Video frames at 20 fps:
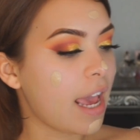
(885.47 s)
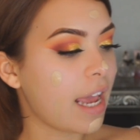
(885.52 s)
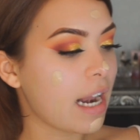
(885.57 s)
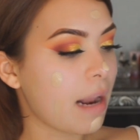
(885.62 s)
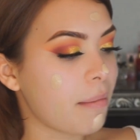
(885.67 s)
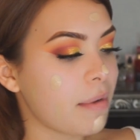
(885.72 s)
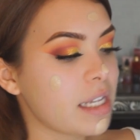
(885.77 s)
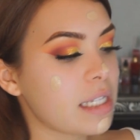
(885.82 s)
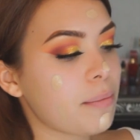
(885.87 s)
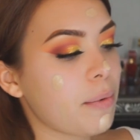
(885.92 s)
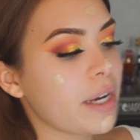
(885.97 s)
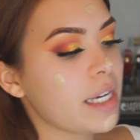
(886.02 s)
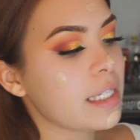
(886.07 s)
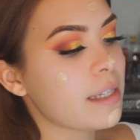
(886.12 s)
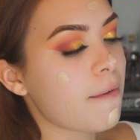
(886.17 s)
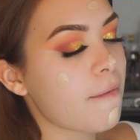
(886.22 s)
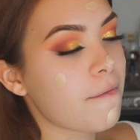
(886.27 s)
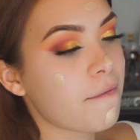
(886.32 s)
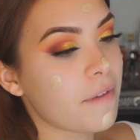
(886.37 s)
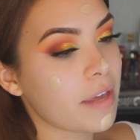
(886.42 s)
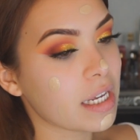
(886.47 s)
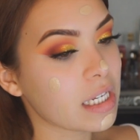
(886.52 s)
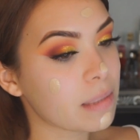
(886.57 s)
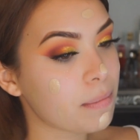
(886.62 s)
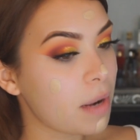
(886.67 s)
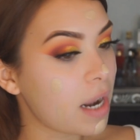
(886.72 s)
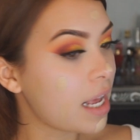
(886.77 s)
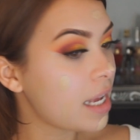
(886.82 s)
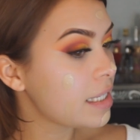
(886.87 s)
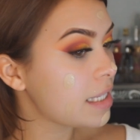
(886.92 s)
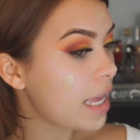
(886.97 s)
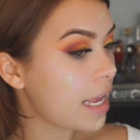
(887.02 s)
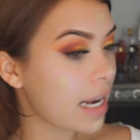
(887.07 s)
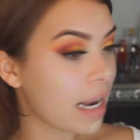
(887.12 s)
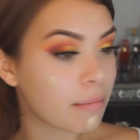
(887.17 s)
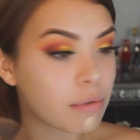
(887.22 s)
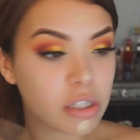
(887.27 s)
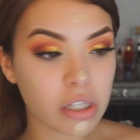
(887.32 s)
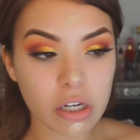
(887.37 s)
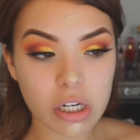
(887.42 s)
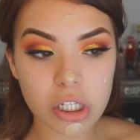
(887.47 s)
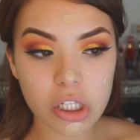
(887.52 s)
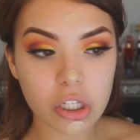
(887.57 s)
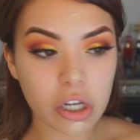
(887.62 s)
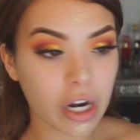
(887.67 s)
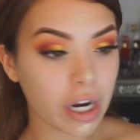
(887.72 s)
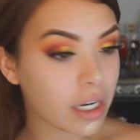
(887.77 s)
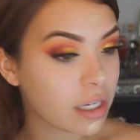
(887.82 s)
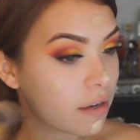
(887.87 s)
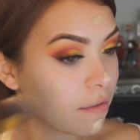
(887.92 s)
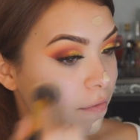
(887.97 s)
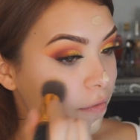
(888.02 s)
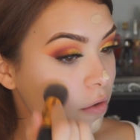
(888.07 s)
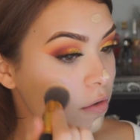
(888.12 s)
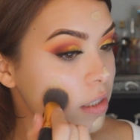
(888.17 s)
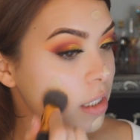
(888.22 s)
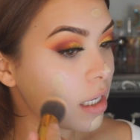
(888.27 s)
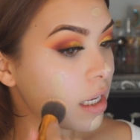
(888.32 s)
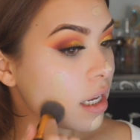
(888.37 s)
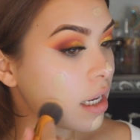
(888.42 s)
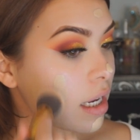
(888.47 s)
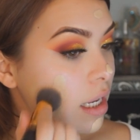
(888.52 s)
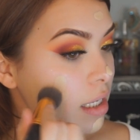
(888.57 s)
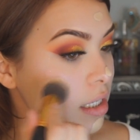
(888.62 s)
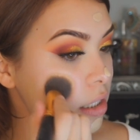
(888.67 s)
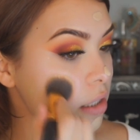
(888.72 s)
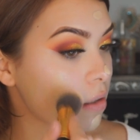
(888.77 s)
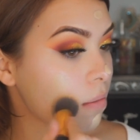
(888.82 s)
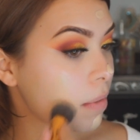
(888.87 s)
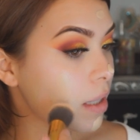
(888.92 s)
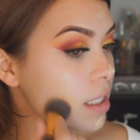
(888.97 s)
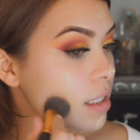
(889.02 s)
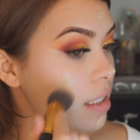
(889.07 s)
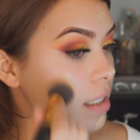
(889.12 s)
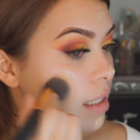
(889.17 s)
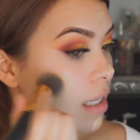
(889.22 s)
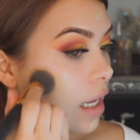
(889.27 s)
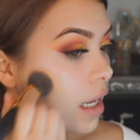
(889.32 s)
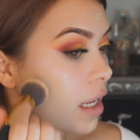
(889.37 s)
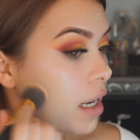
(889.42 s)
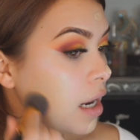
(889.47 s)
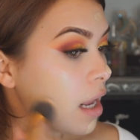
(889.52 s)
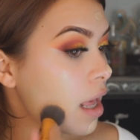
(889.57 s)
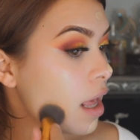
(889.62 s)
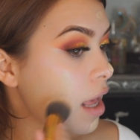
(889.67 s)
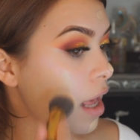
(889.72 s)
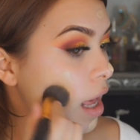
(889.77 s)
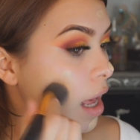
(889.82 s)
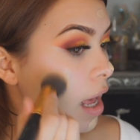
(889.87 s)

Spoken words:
And I'm gonna spray some Fix Plus, and I'm just gonna start diffusing it into my skin.